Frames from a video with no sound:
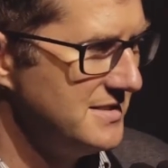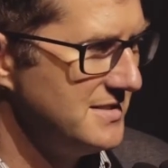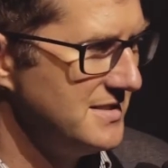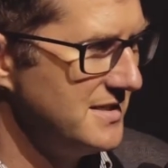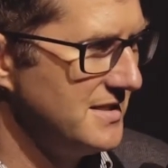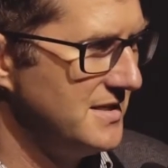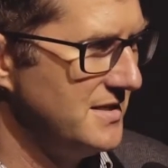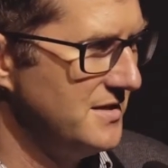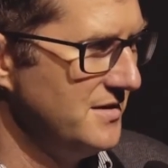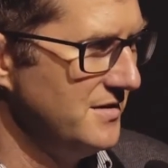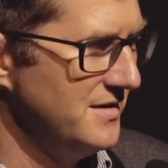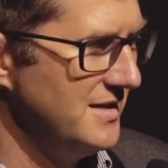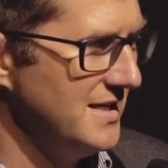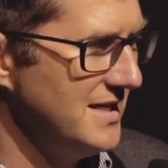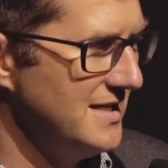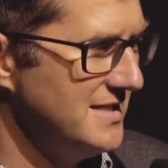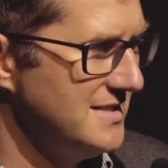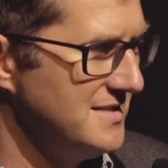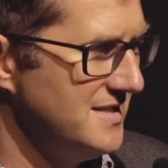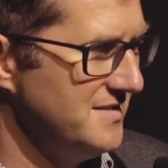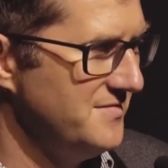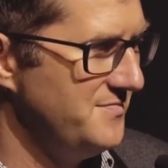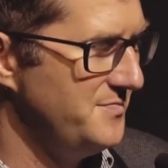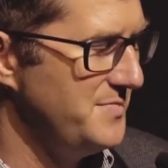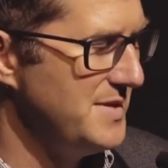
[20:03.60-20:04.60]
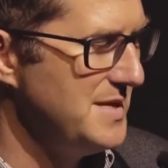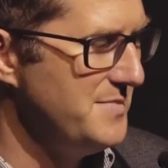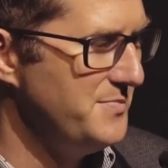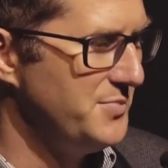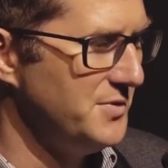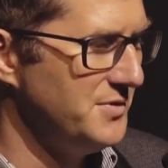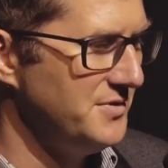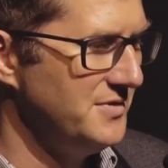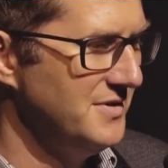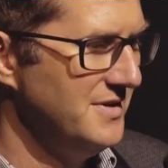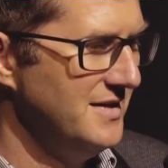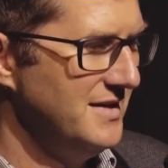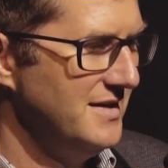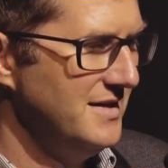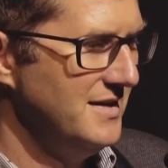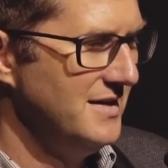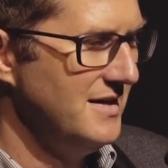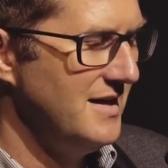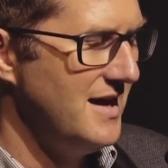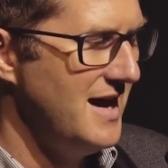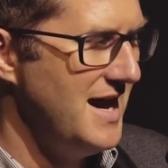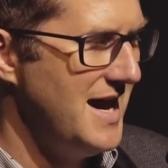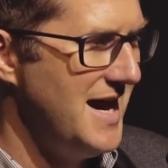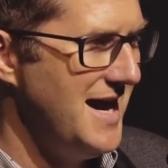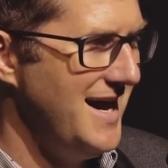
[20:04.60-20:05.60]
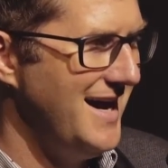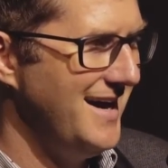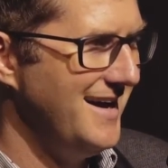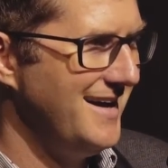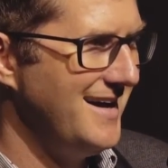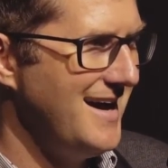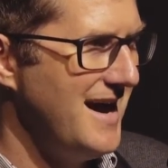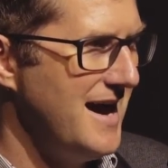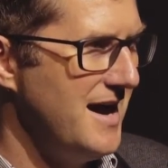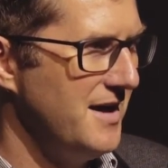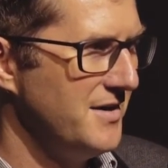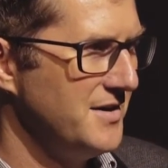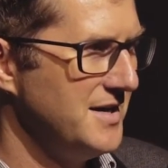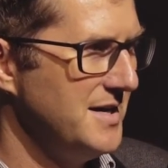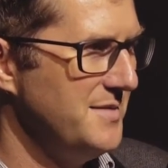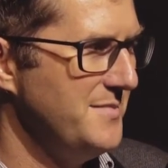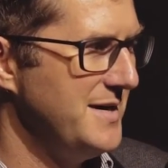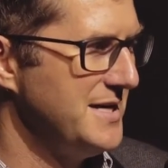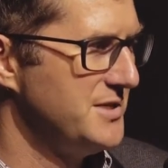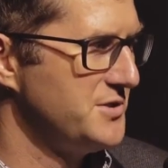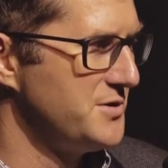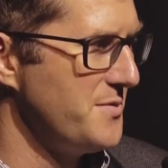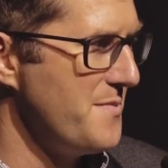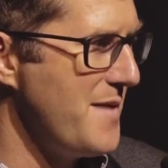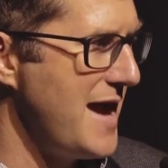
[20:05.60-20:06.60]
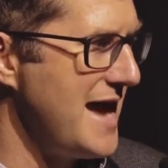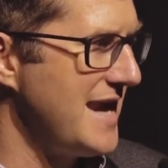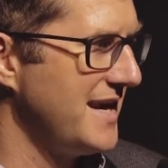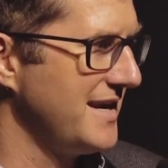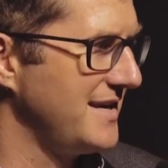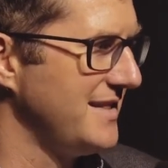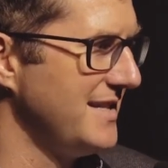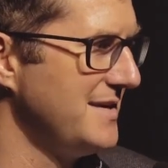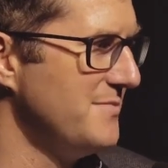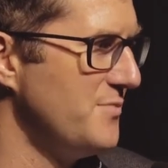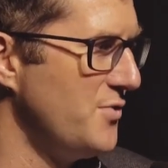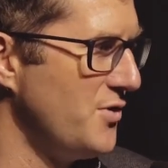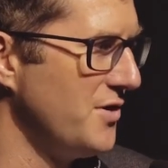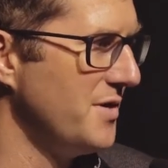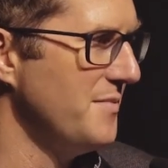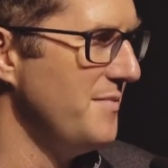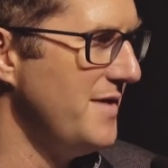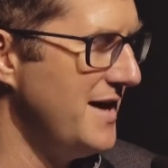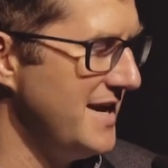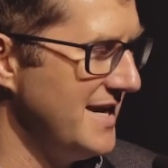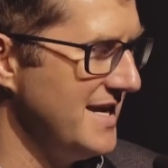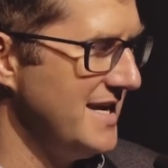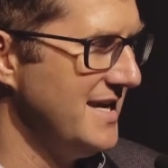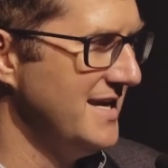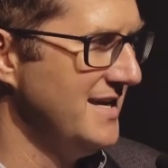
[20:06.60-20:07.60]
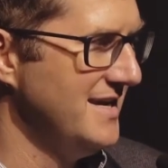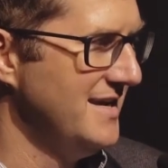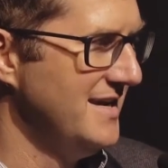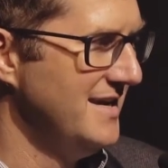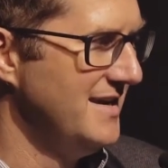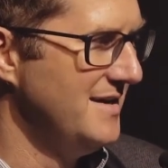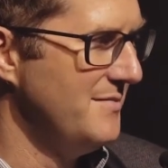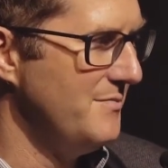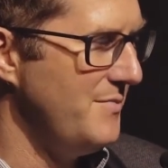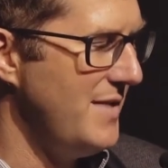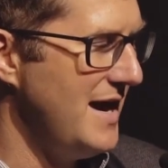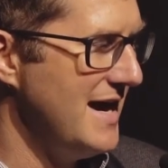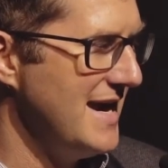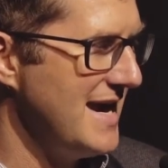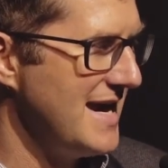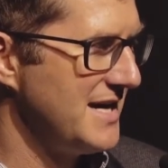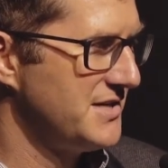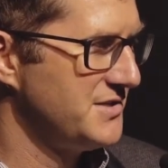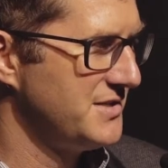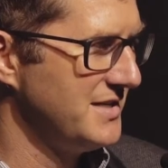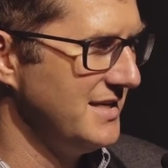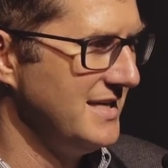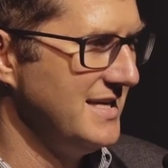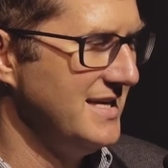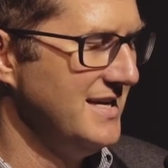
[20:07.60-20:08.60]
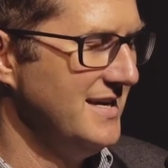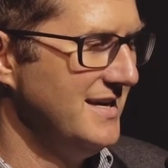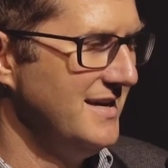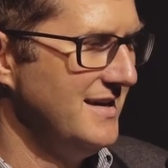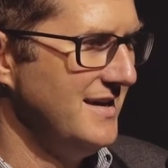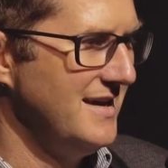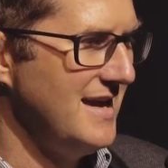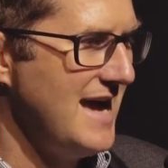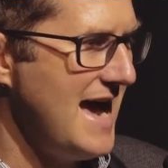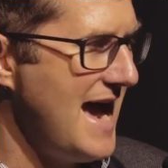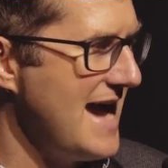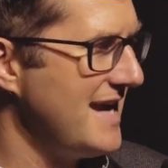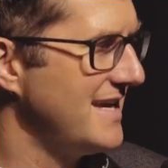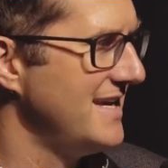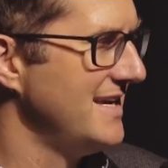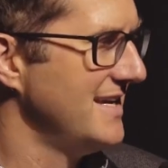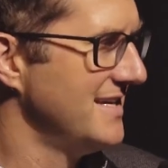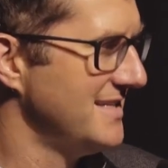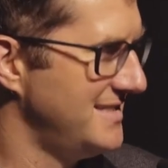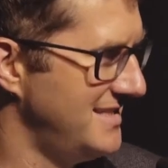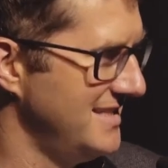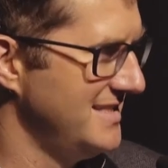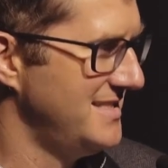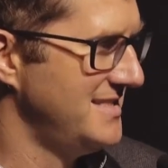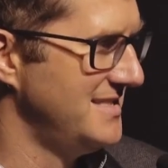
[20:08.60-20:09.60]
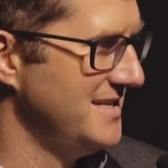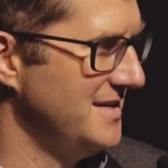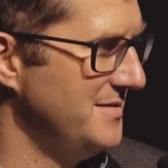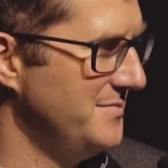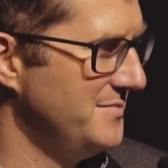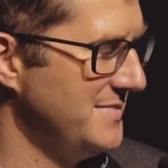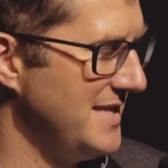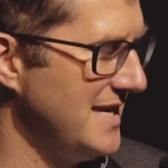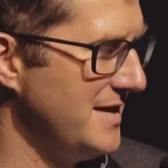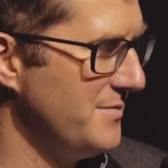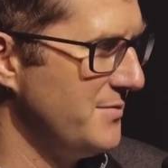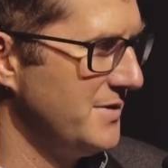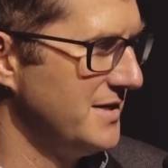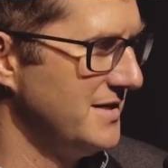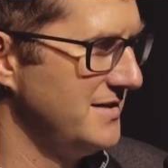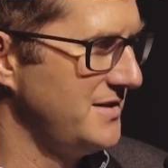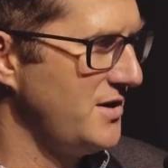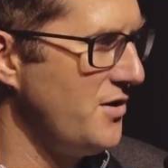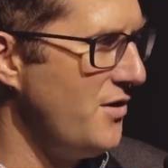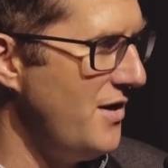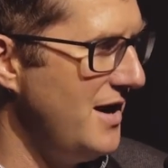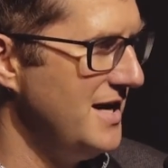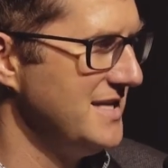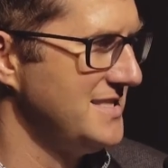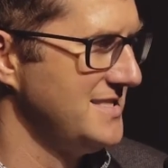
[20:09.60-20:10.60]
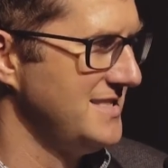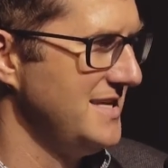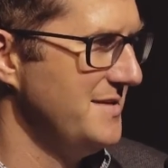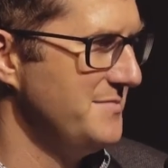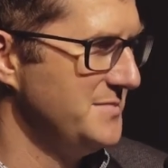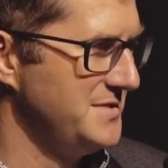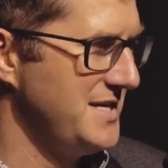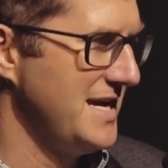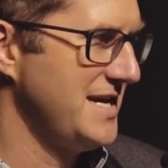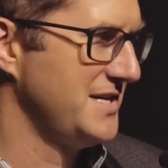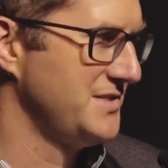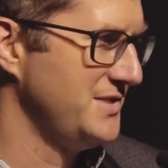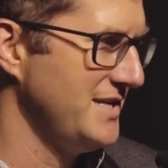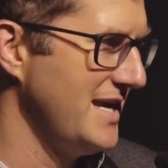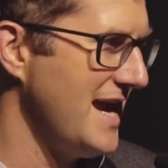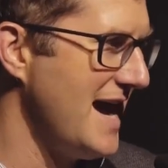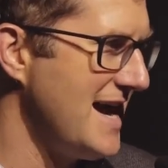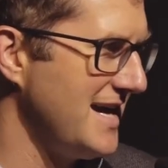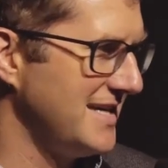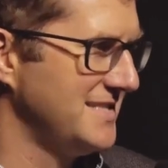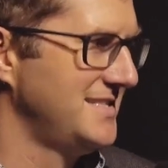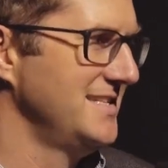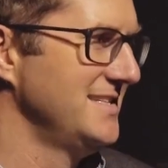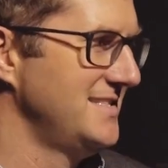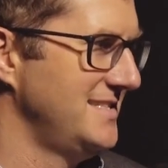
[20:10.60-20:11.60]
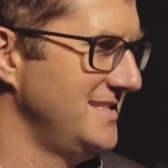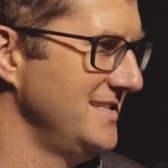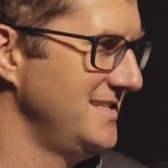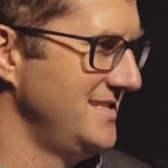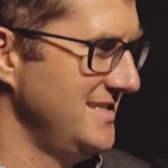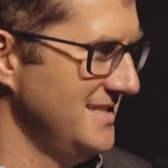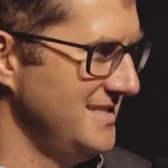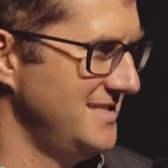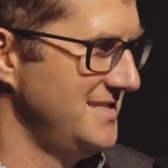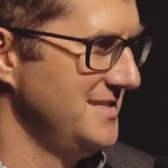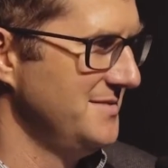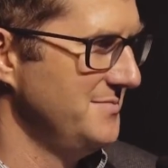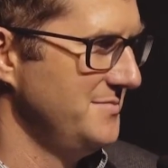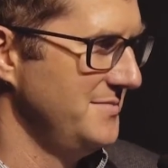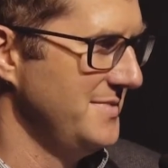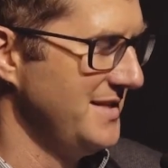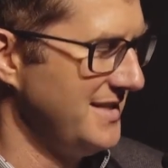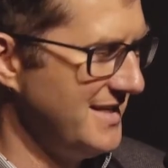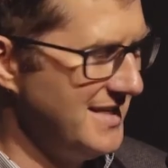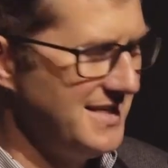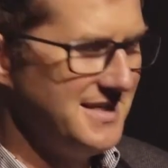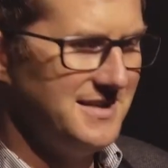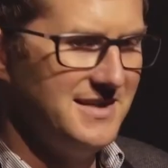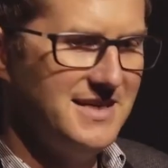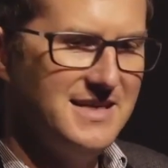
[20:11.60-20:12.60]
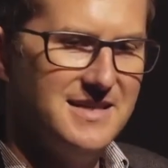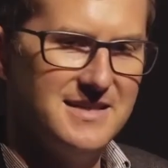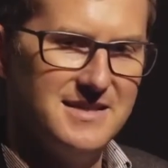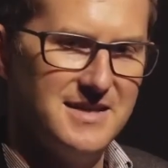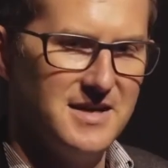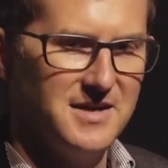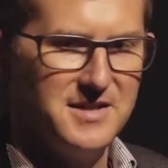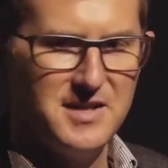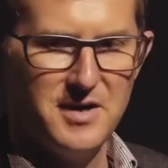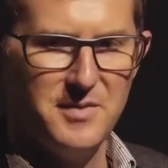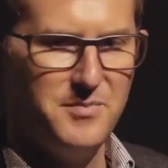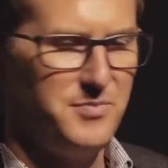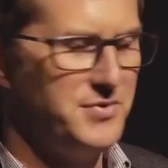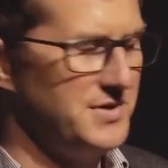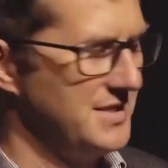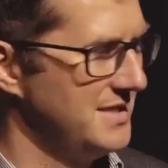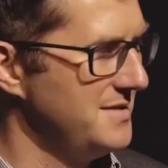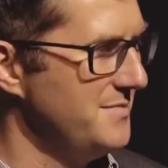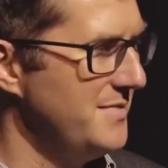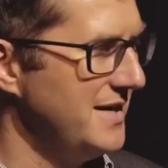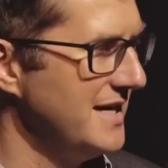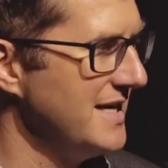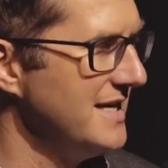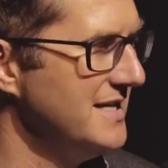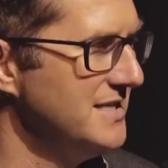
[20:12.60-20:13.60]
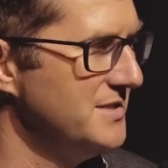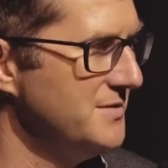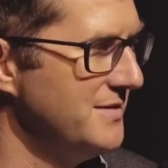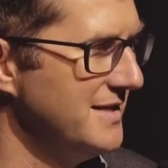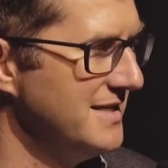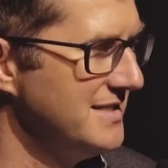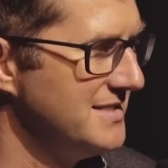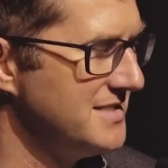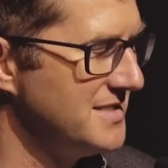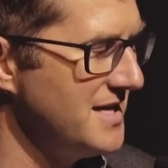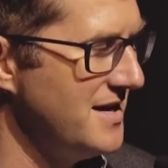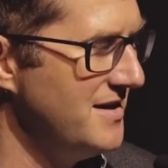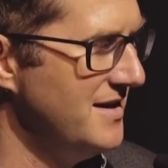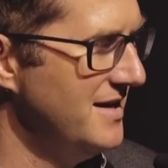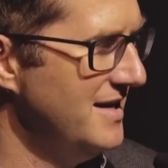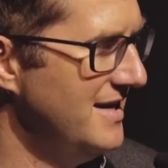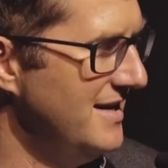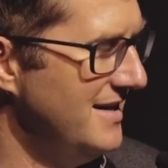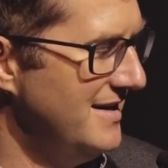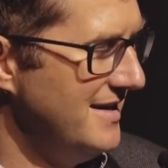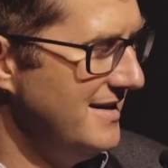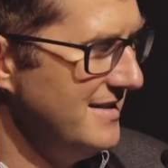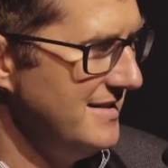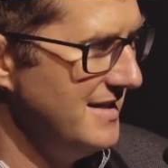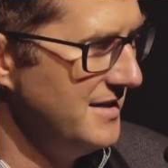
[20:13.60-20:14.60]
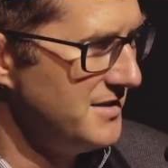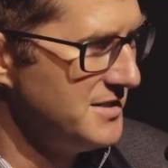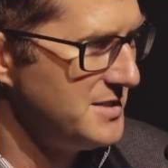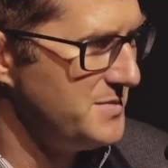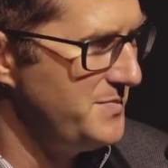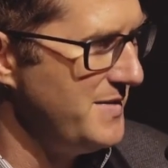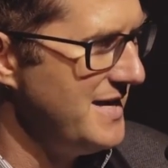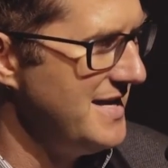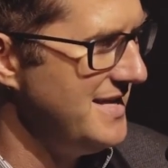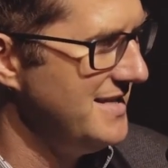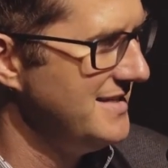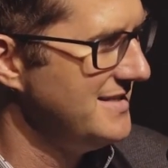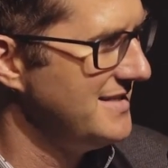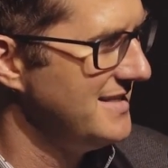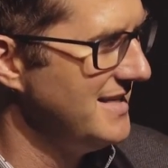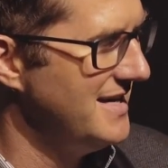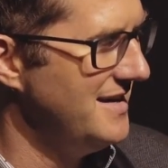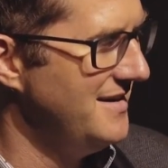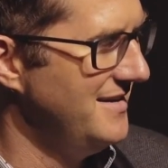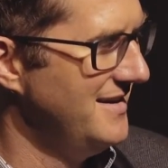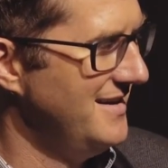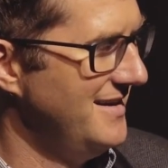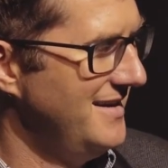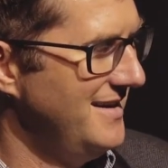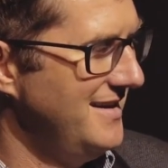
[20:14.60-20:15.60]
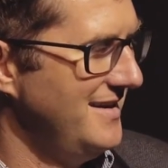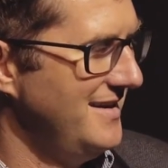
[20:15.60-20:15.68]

security is if people are going to make dramatically more money by actually hacking a system than it would cost them to actually access the system illegally, they'll put the money into it. So they'll spend, $1